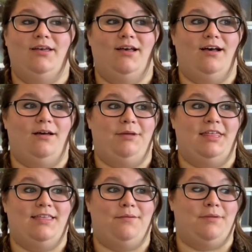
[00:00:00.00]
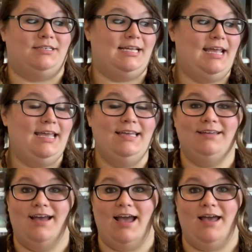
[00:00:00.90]
And then Monday,
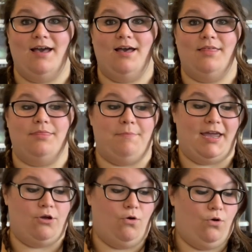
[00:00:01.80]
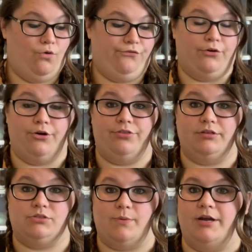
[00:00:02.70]
my goal for
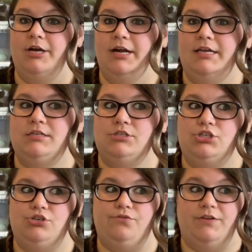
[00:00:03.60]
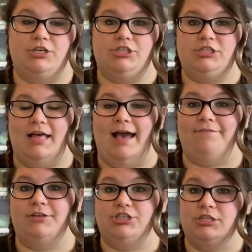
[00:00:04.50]
the sweater is to finish the
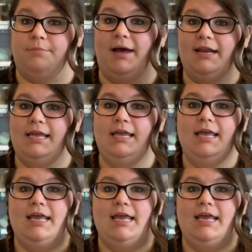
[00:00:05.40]
1/2 inch in the body